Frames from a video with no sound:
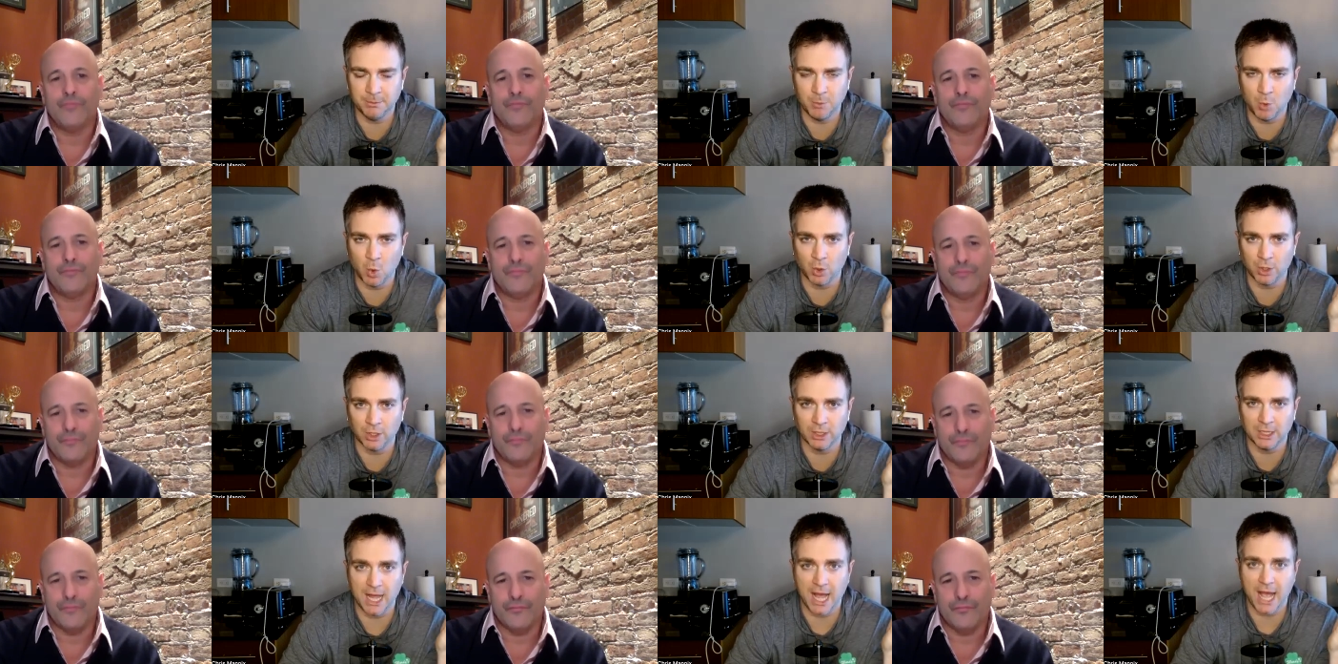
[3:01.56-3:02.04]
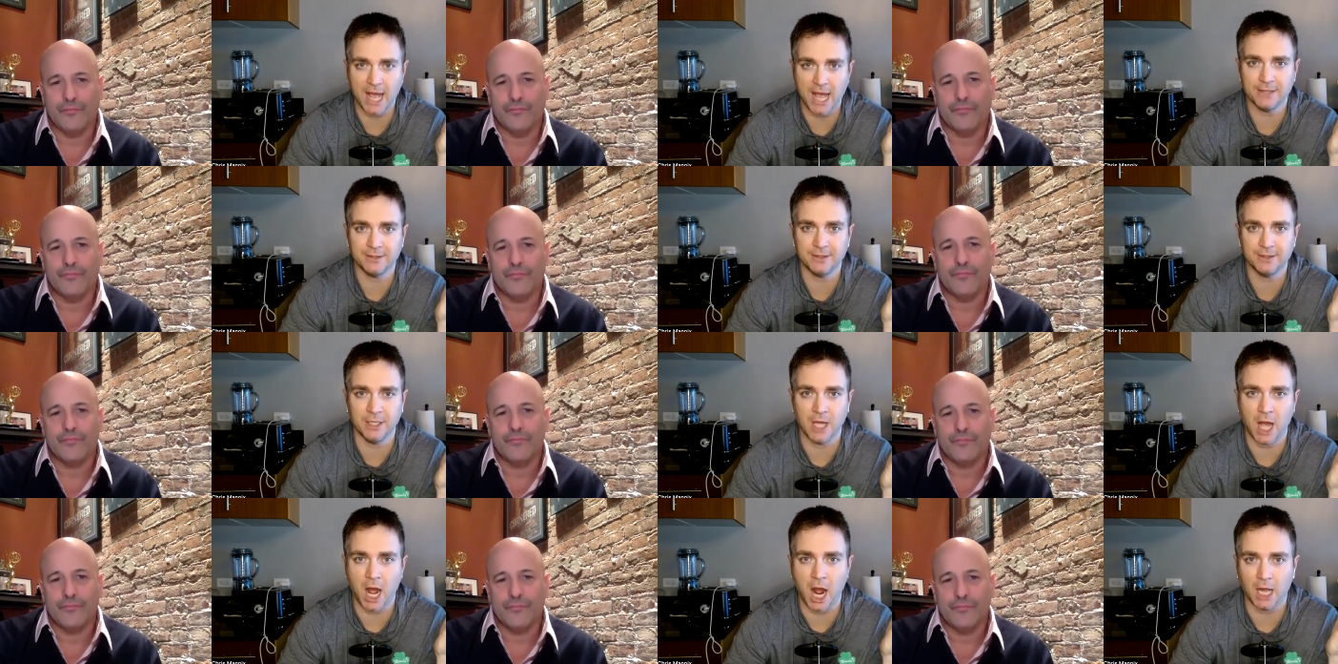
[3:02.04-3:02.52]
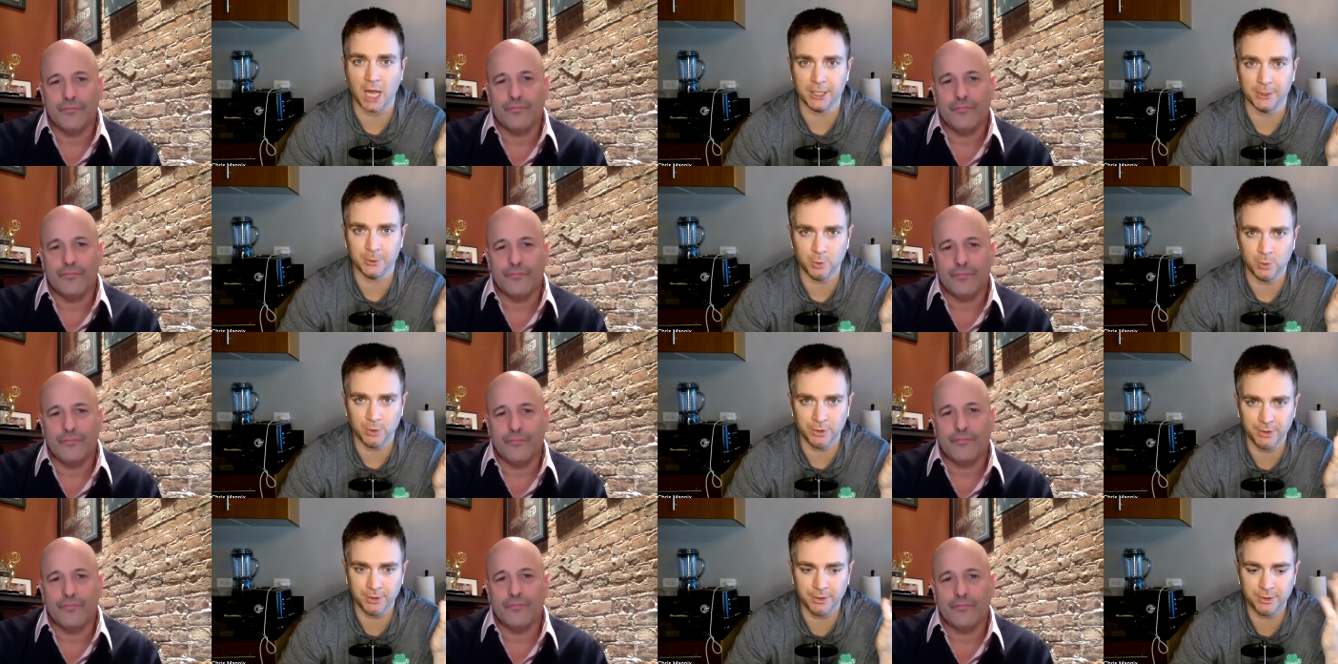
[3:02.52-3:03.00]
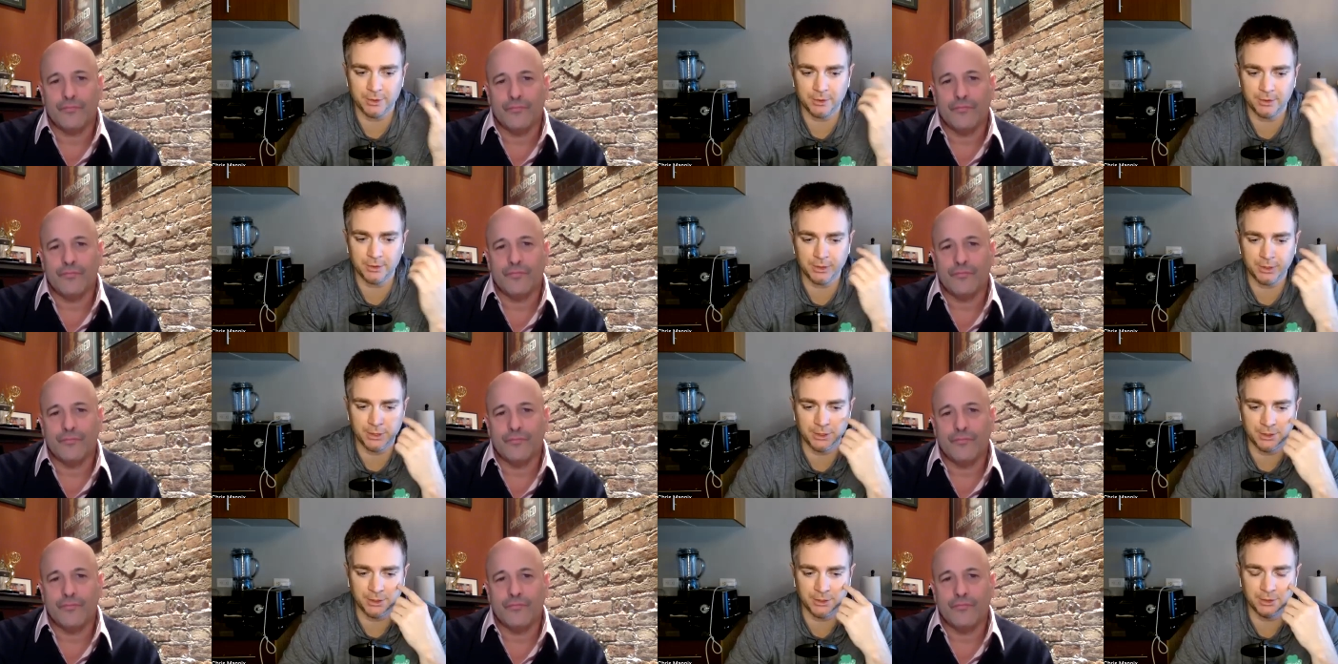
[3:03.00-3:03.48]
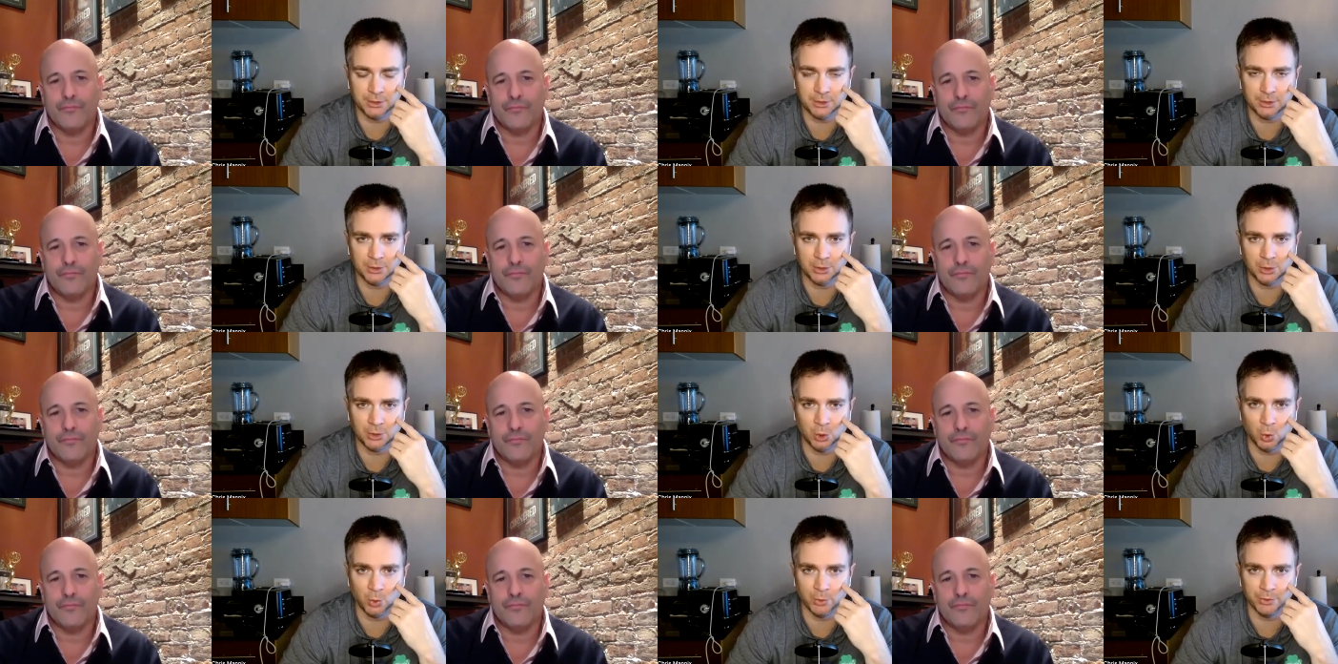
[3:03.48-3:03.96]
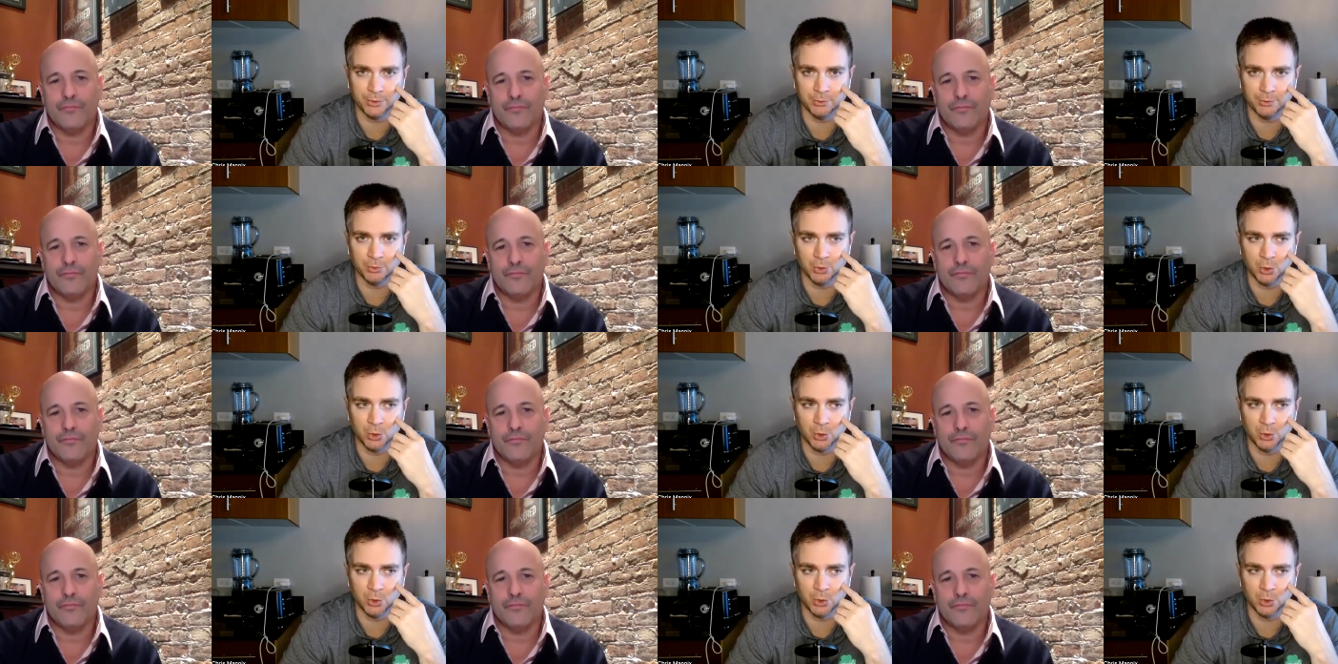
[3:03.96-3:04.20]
Speaker 1: immortalized in Hollywood in Glory